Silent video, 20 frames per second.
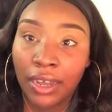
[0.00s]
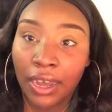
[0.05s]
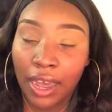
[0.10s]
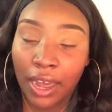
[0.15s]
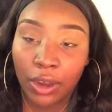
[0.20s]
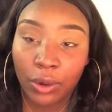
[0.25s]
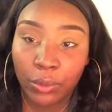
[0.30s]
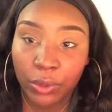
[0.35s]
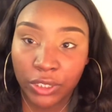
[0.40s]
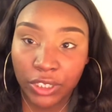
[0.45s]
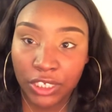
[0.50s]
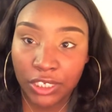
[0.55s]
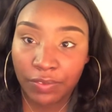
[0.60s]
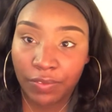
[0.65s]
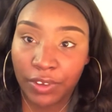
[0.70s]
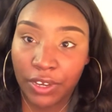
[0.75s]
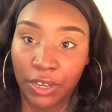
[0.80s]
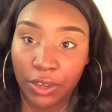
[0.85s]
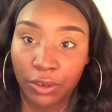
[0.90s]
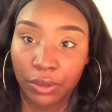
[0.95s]
I don't want this
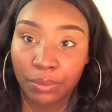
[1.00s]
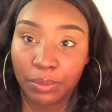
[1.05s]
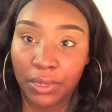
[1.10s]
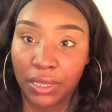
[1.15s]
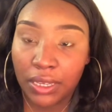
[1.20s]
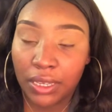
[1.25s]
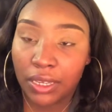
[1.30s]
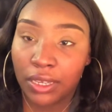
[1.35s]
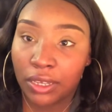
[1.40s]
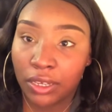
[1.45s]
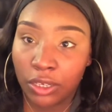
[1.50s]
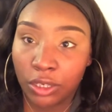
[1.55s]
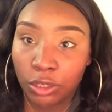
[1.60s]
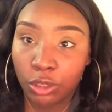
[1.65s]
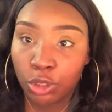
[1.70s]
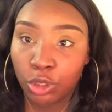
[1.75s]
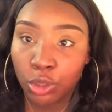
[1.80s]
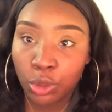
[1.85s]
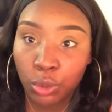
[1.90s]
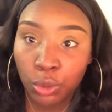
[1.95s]
video to be
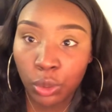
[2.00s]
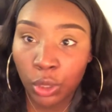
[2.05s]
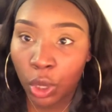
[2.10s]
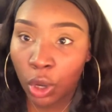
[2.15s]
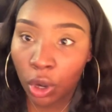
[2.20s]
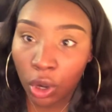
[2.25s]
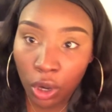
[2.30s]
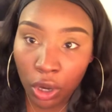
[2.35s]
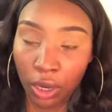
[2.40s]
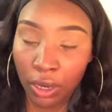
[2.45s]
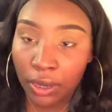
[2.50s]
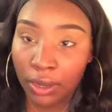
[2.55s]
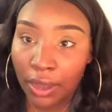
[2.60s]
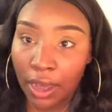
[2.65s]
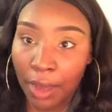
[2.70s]
too long.